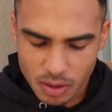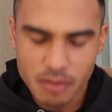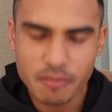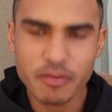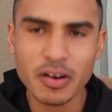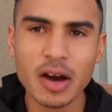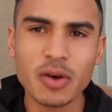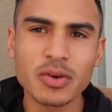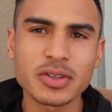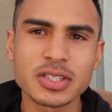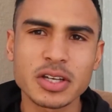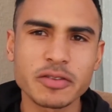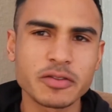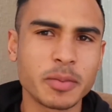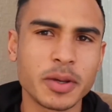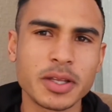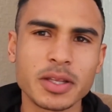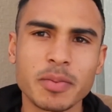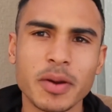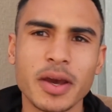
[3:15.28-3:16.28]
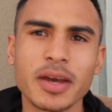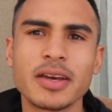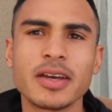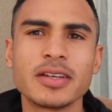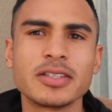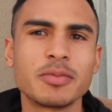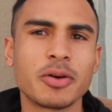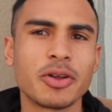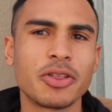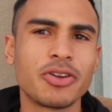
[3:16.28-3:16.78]
flour and stuff to make the
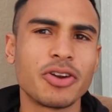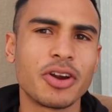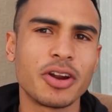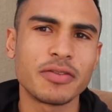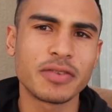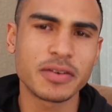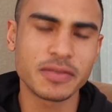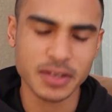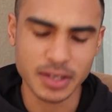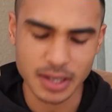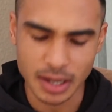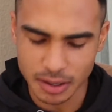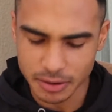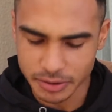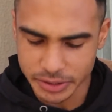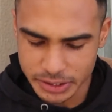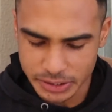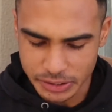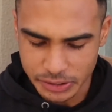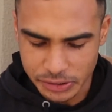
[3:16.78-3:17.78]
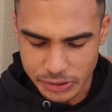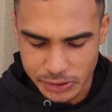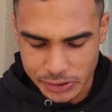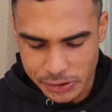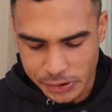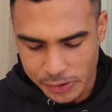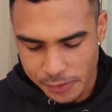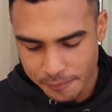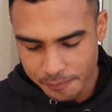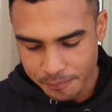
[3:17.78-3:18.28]
pancakes about 350 calories.
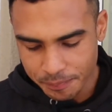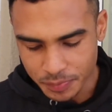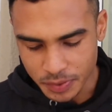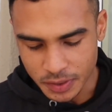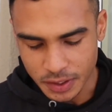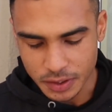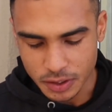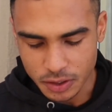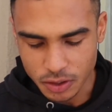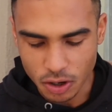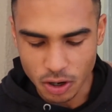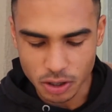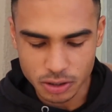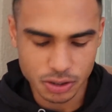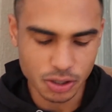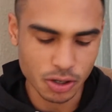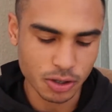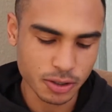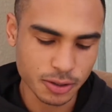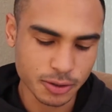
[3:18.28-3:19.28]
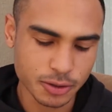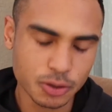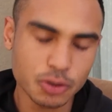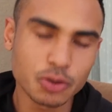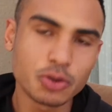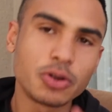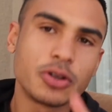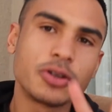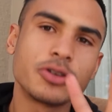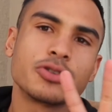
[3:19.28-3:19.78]
And then the dark chocolate,
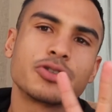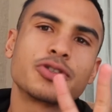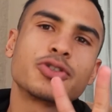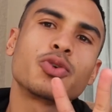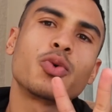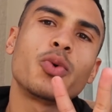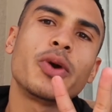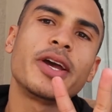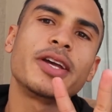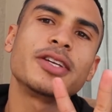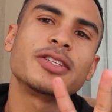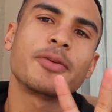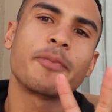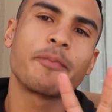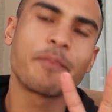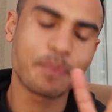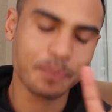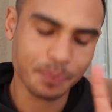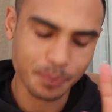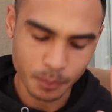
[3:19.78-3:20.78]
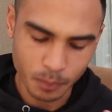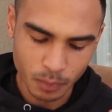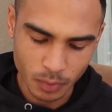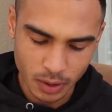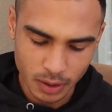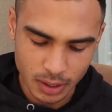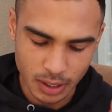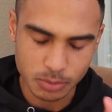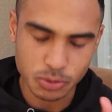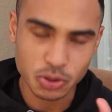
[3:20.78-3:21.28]
two little squares.
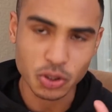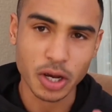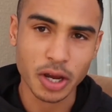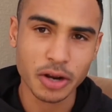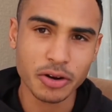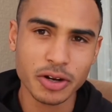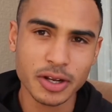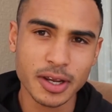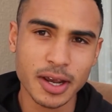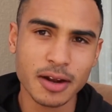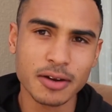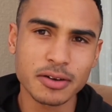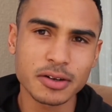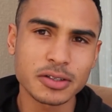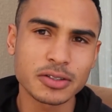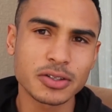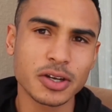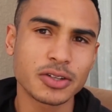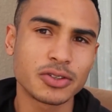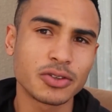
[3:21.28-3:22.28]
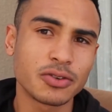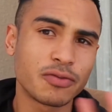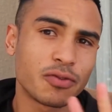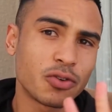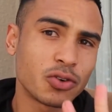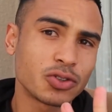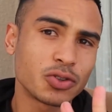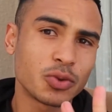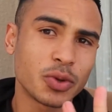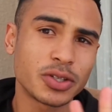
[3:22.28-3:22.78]
Comes to 100 calories, so I took
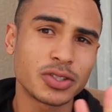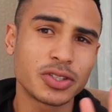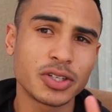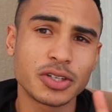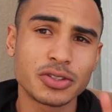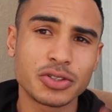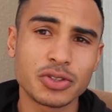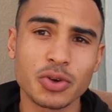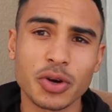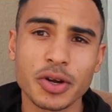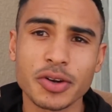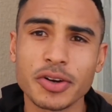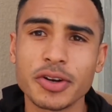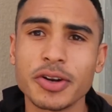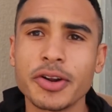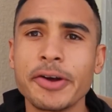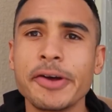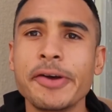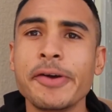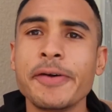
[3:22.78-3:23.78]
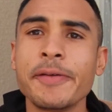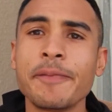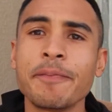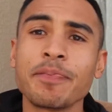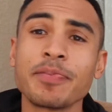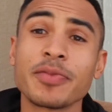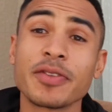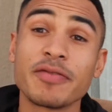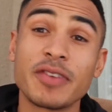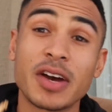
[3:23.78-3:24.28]
4 squares to get to 200,
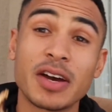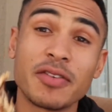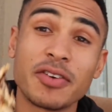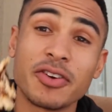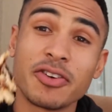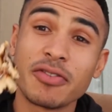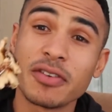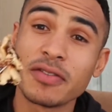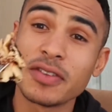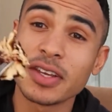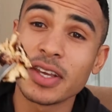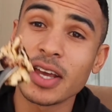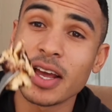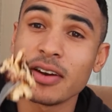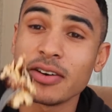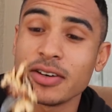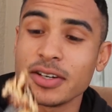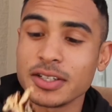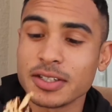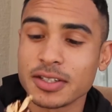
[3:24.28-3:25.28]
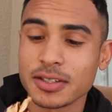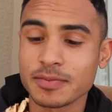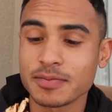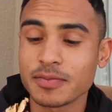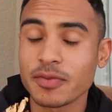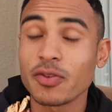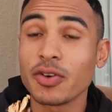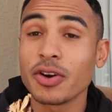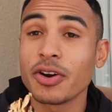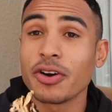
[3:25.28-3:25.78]
550 calories
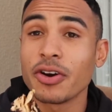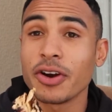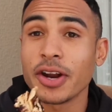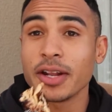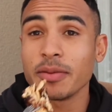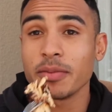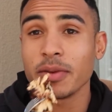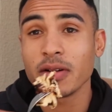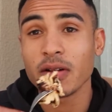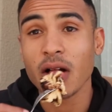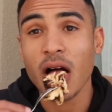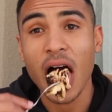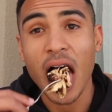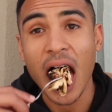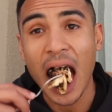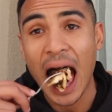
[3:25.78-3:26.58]
for a great meal.